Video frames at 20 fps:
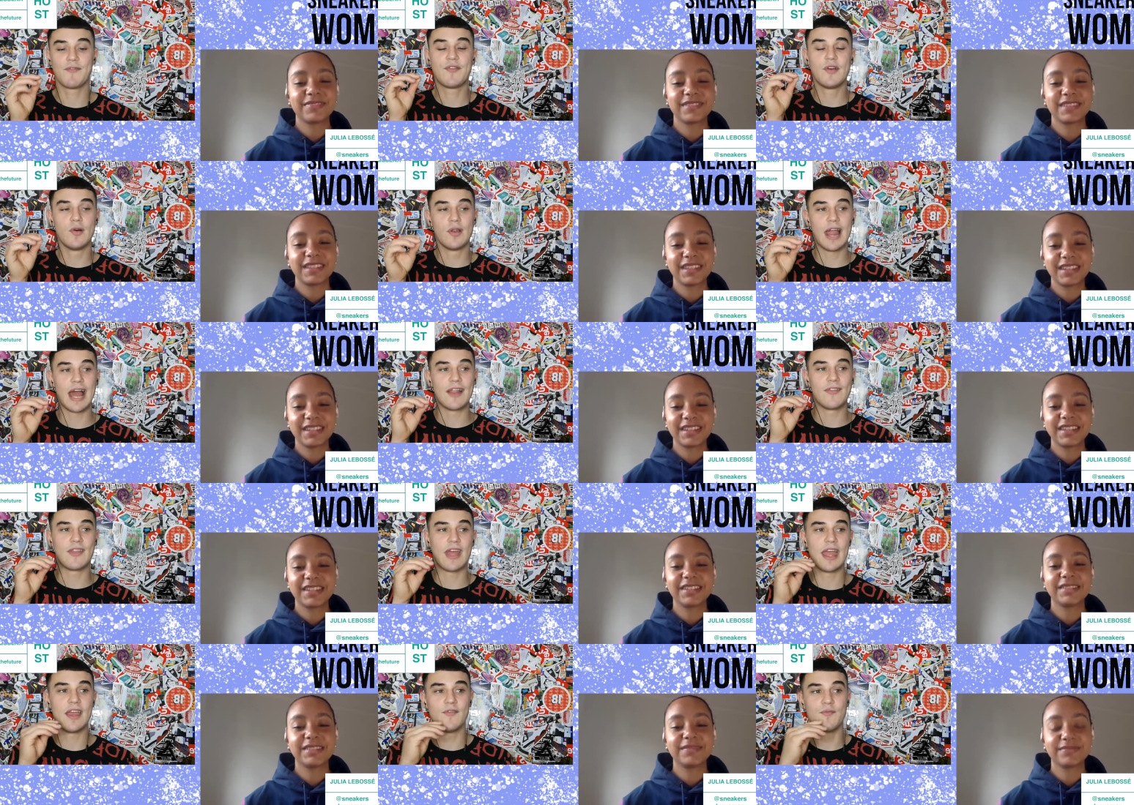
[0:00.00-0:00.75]
Speaker 1: feel like
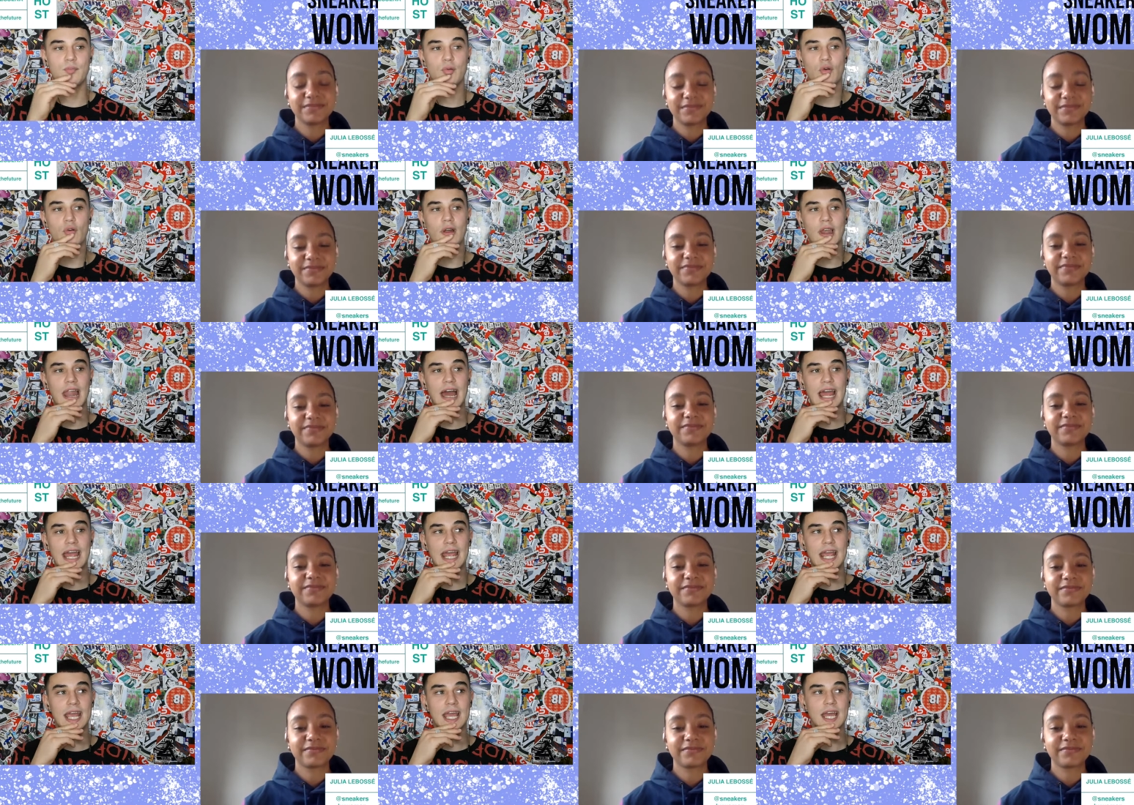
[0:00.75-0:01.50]
they've brought
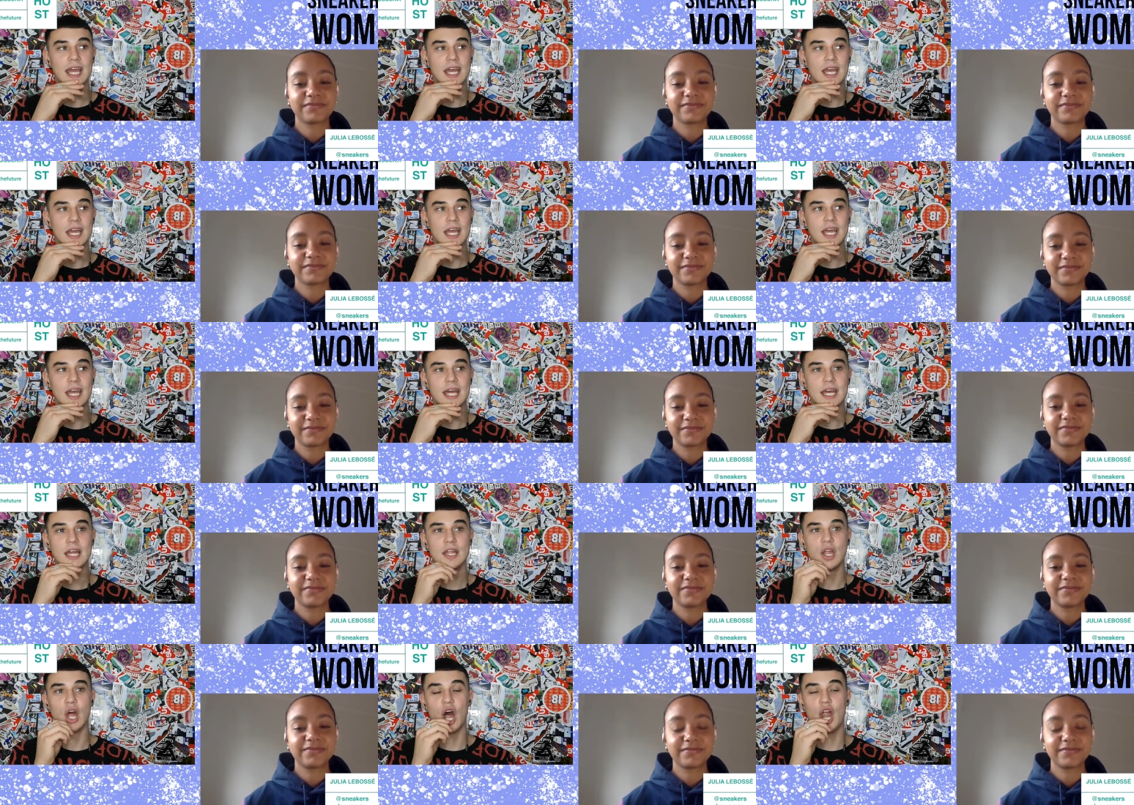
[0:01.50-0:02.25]
like
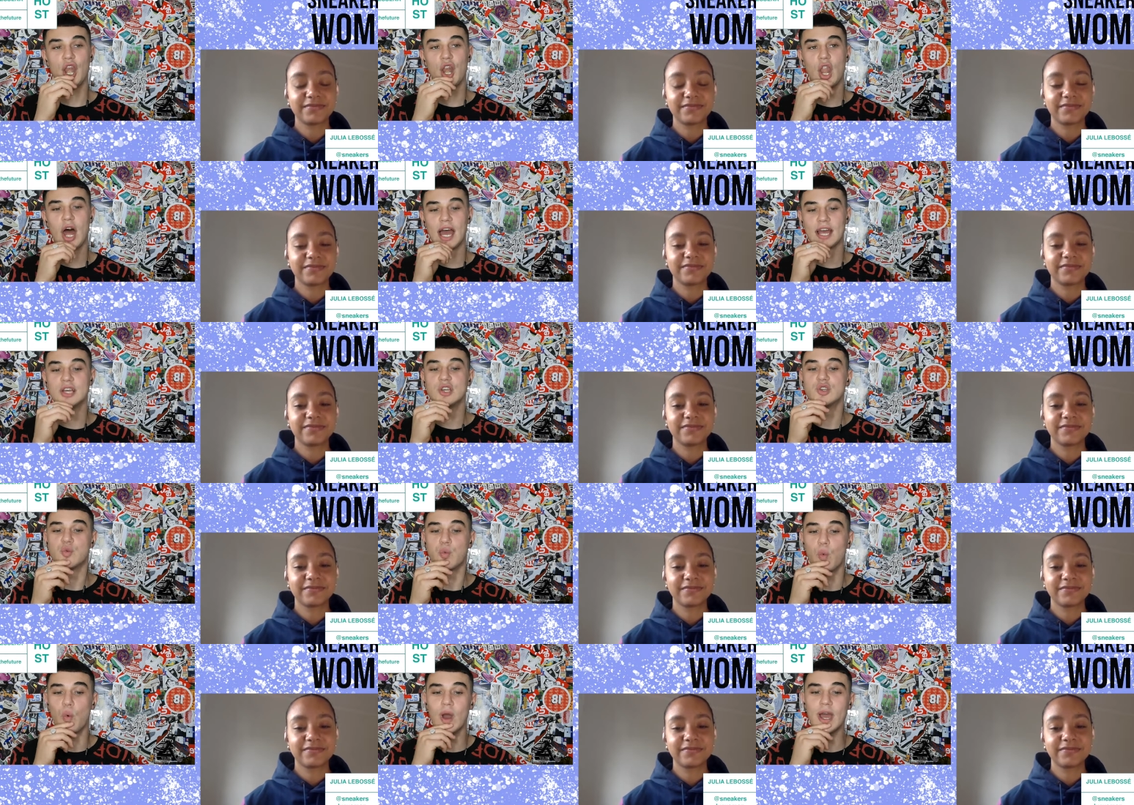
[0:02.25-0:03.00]
a nice
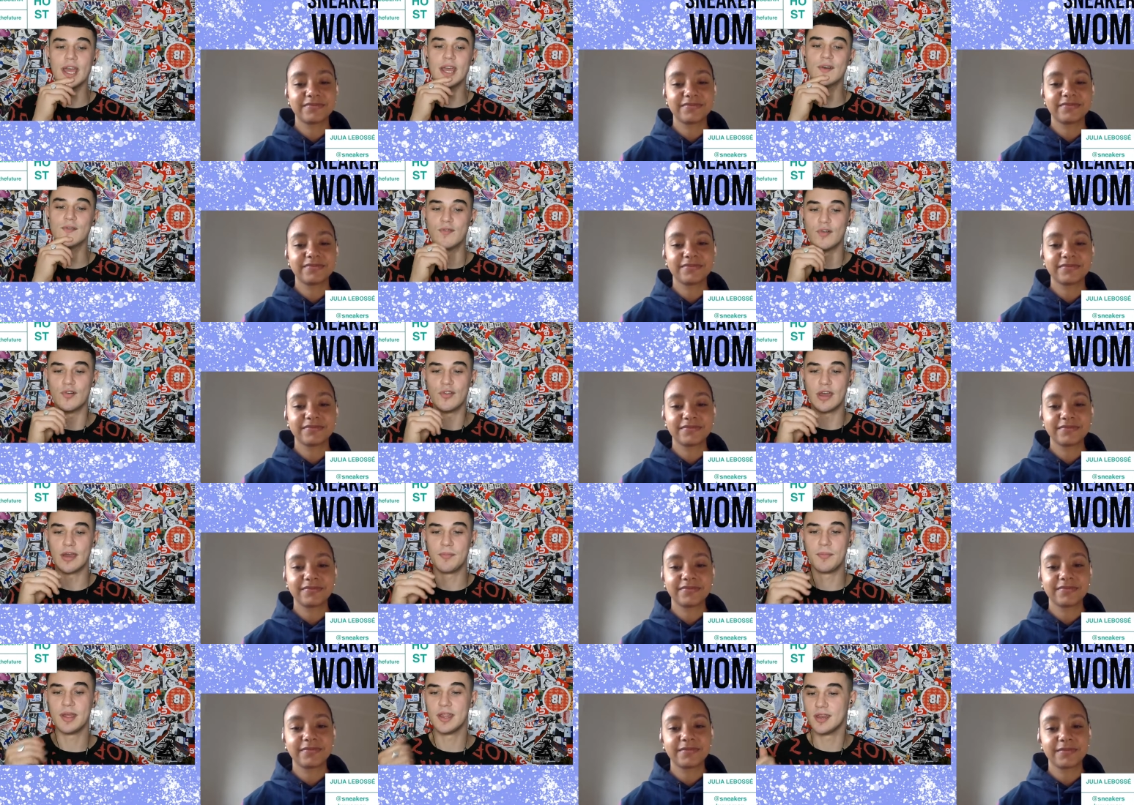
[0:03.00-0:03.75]
wave of
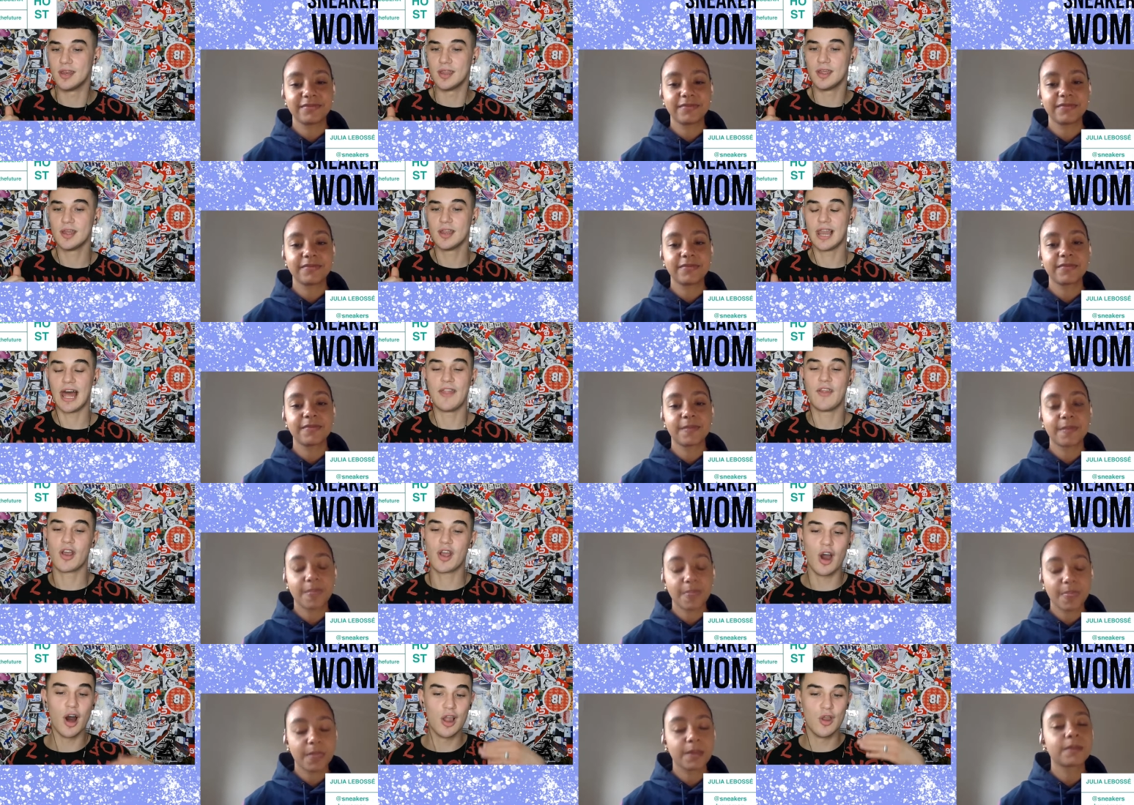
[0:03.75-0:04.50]
them in. Like the
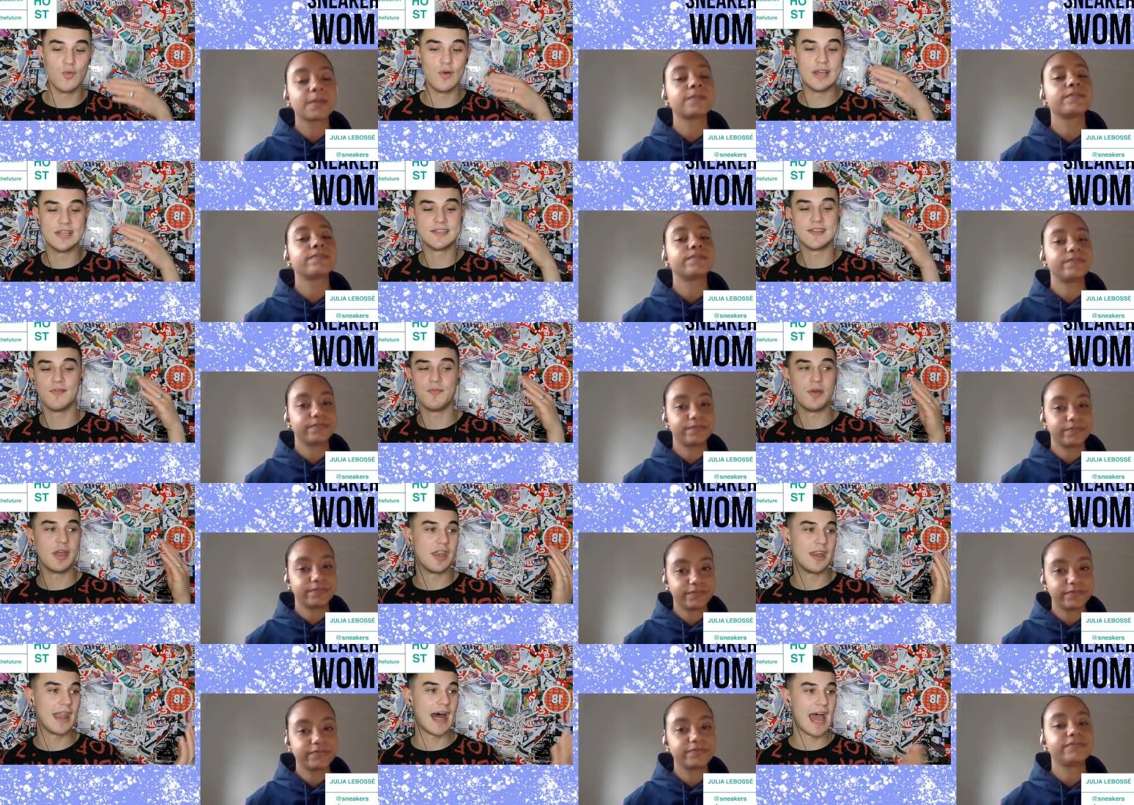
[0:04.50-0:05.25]
colorways have
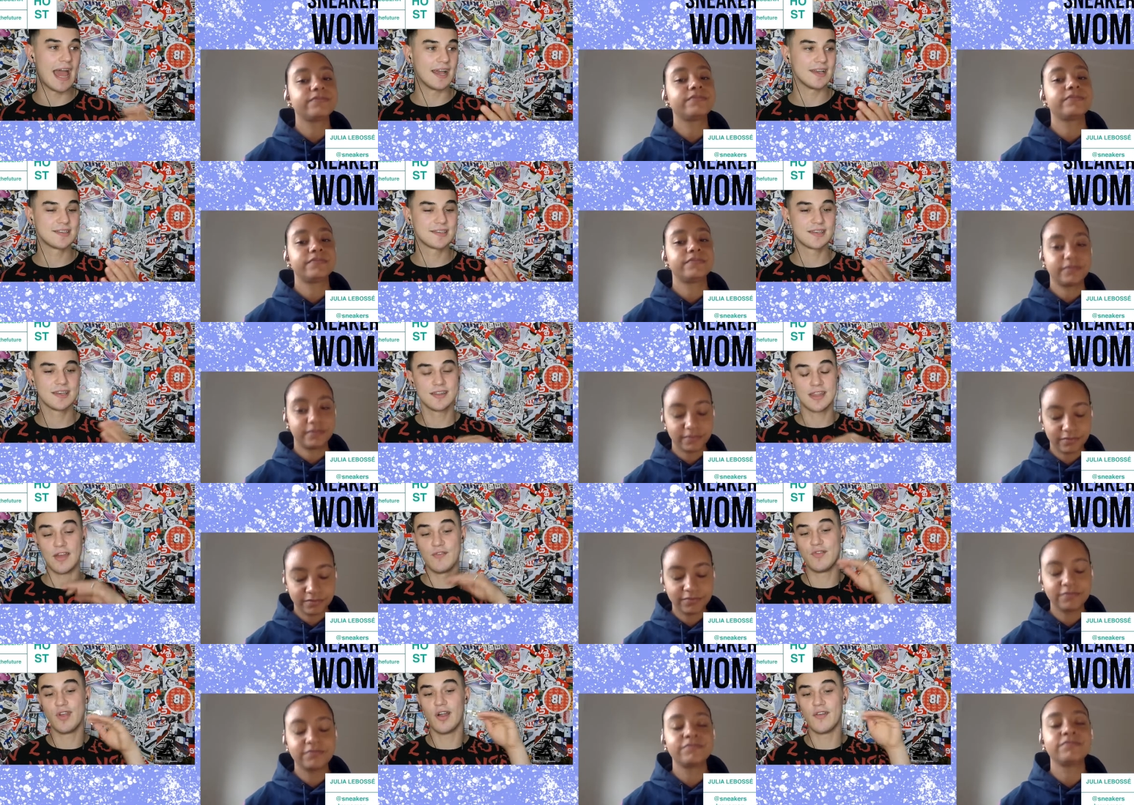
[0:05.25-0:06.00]
been nice.
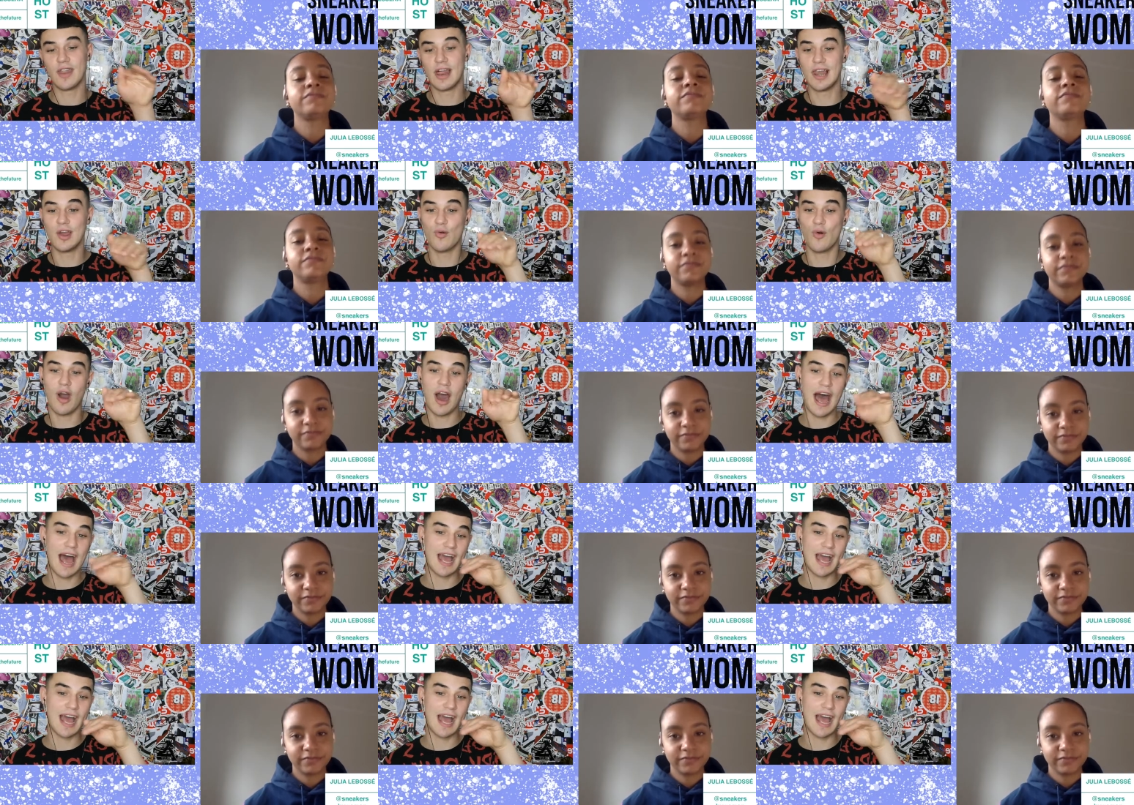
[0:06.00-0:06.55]
They've done the little mm.